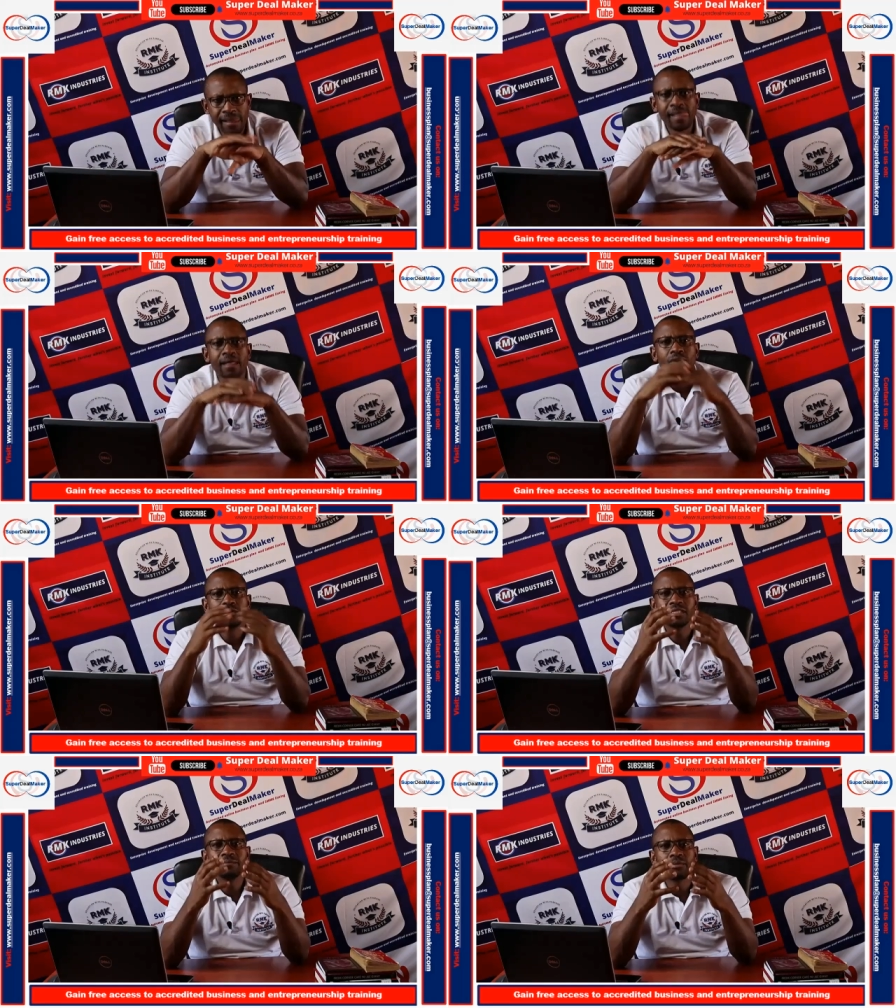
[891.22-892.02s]

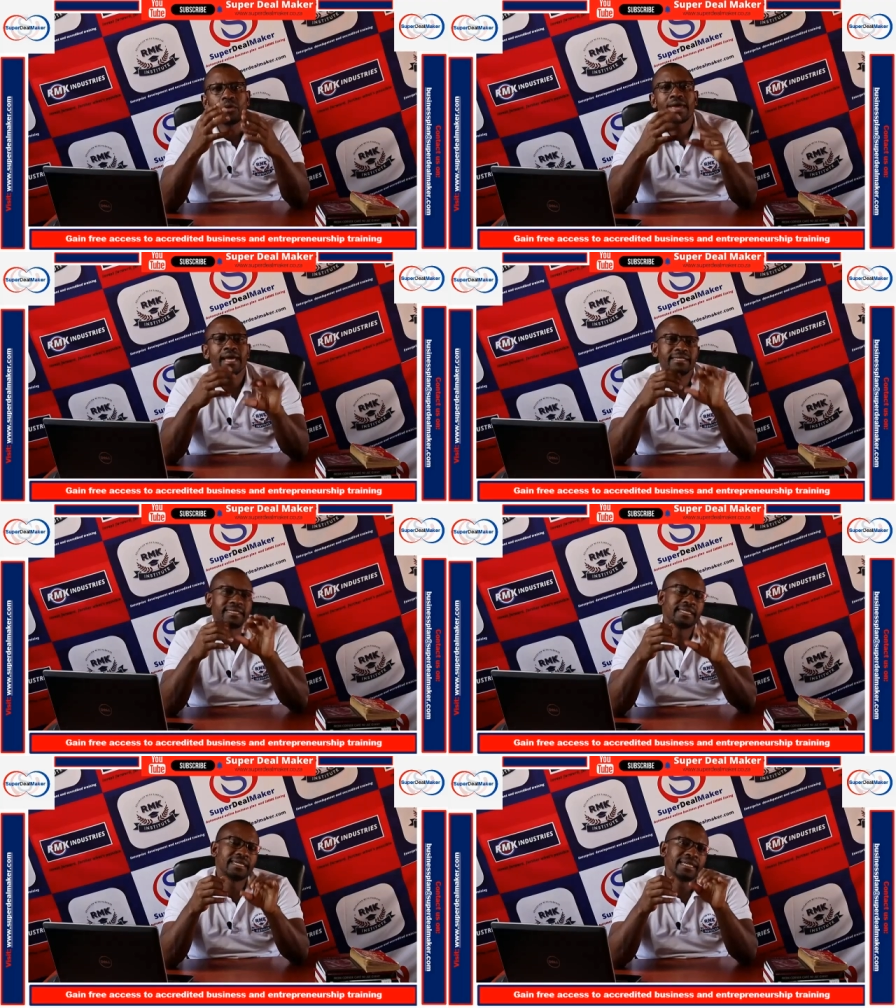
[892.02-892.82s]
host employer
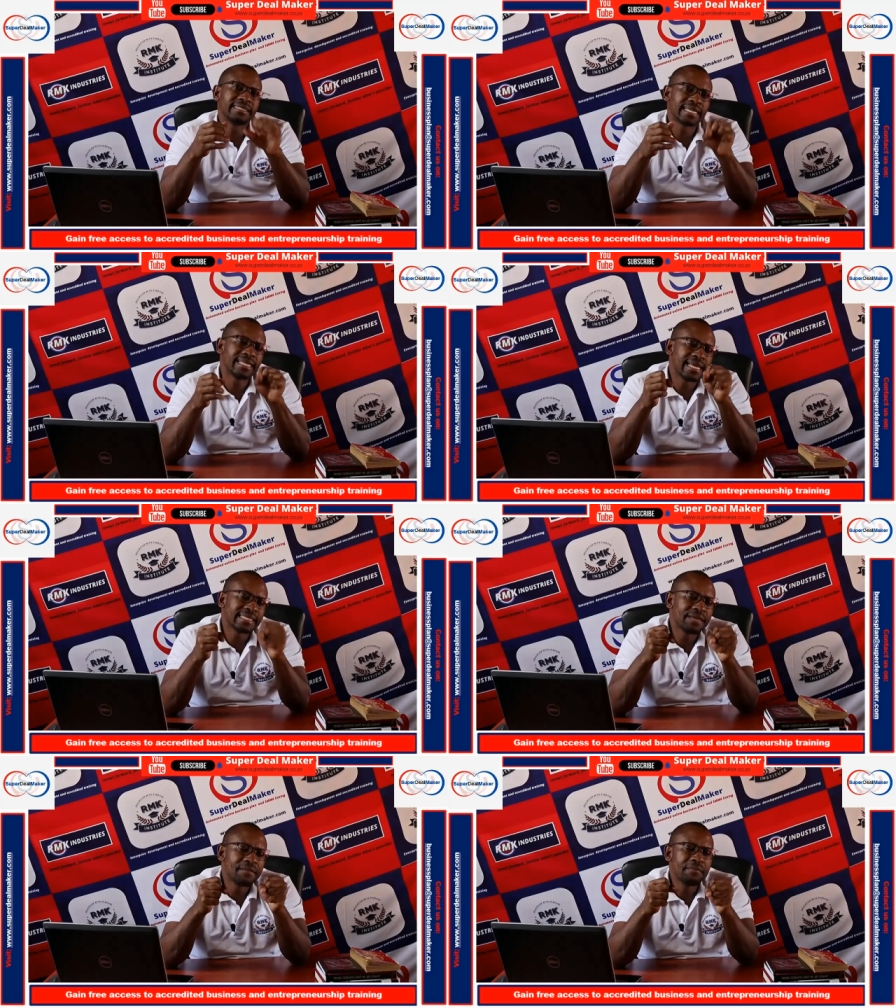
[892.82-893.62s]
it's a it's an
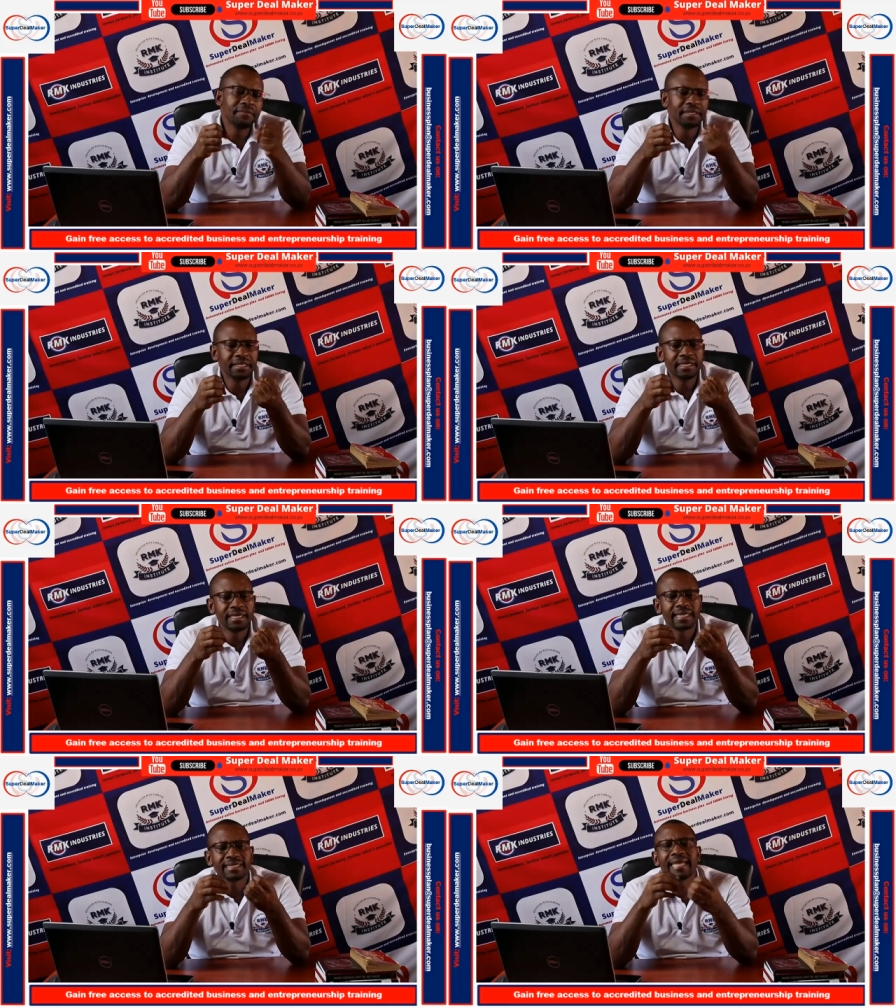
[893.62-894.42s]
SMME
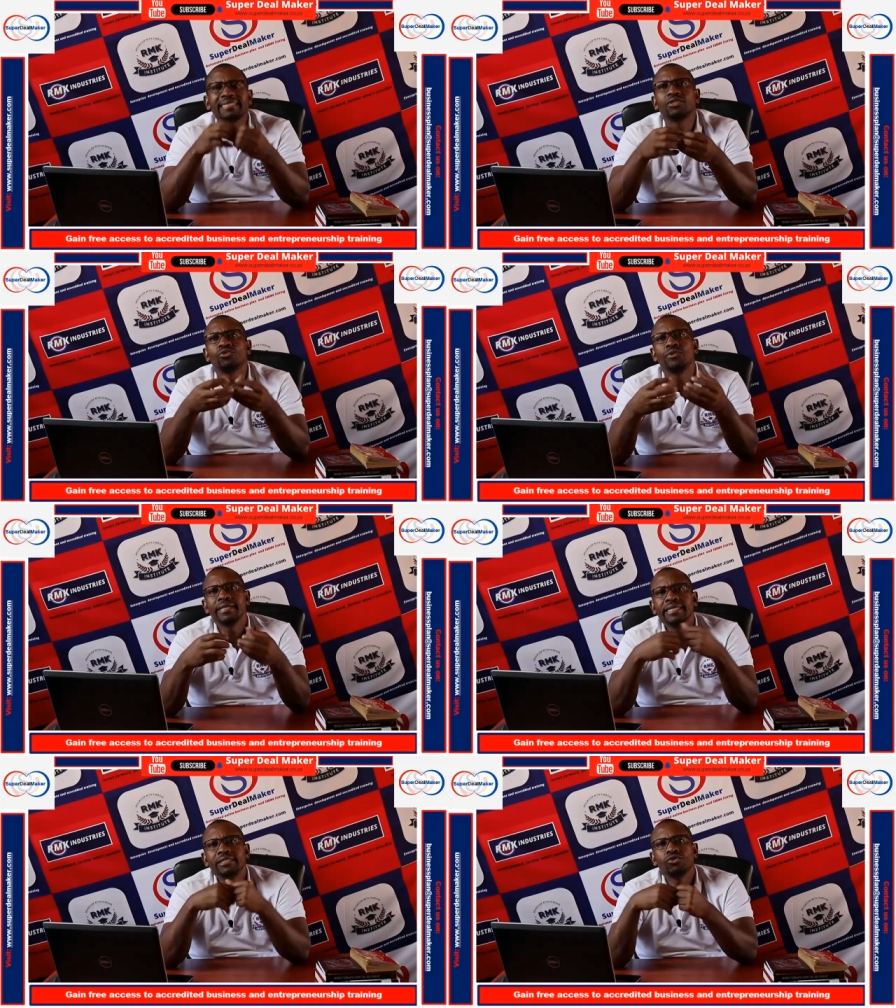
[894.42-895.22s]
that is
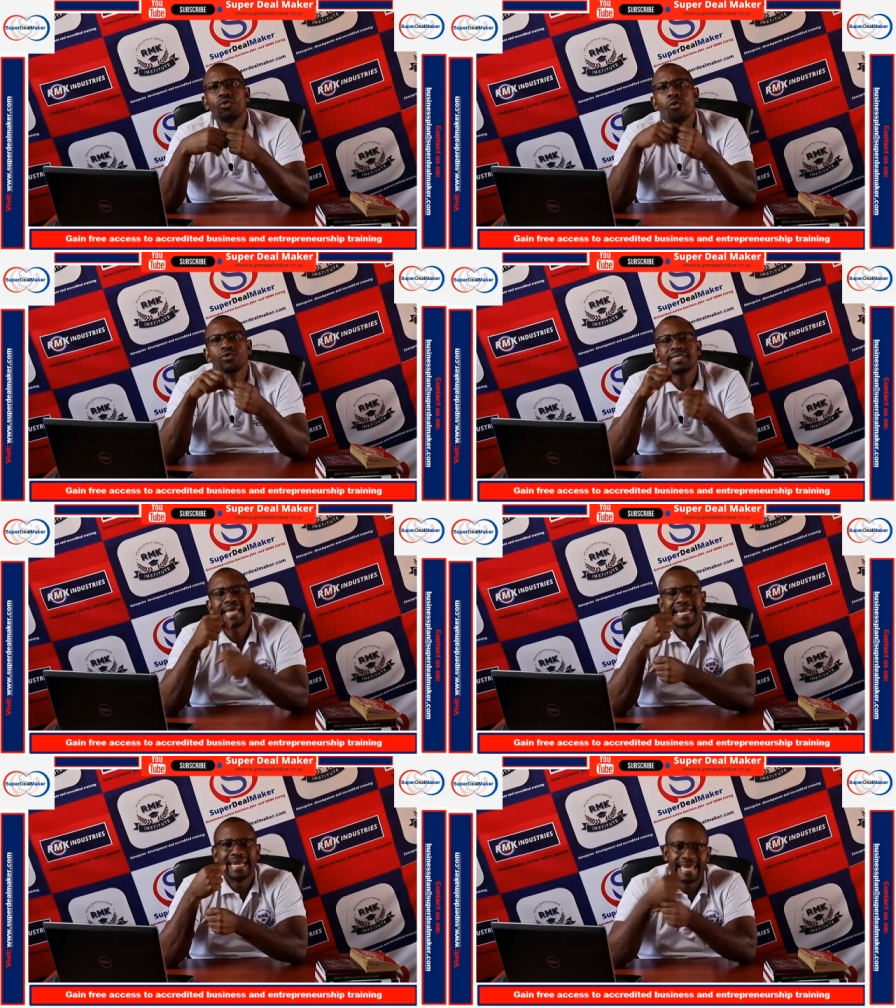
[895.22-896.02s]
willing to host
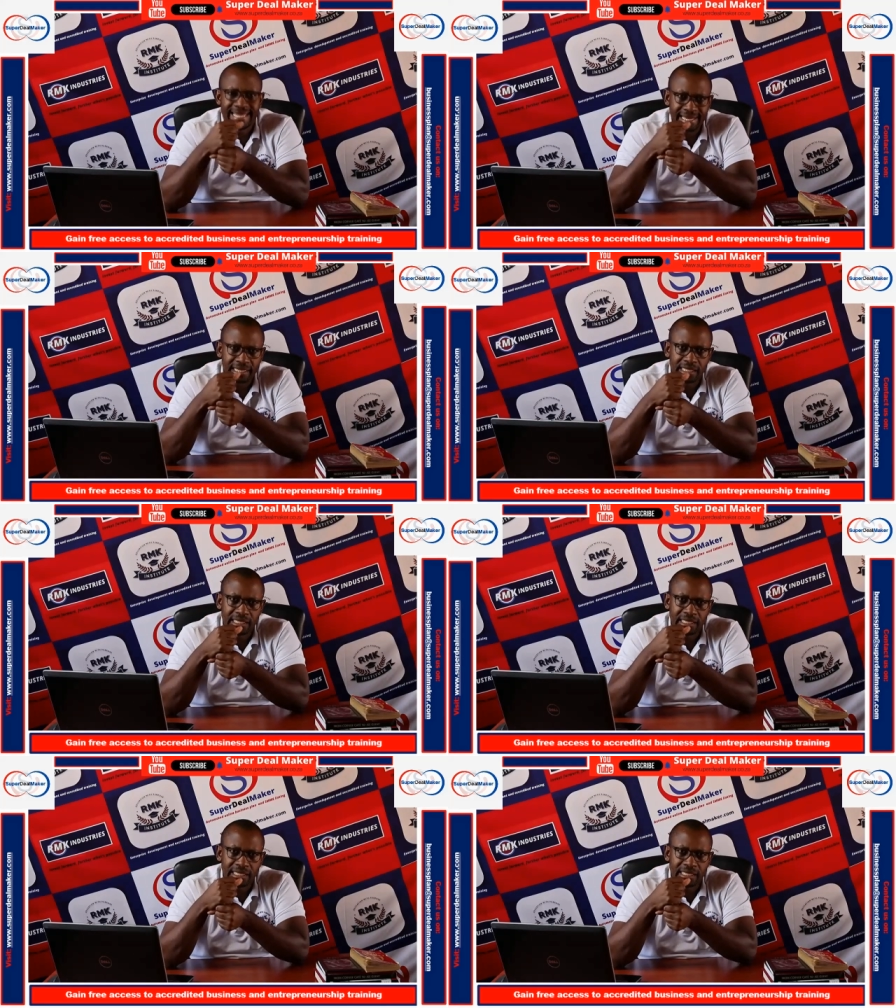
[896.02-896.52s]
a learner.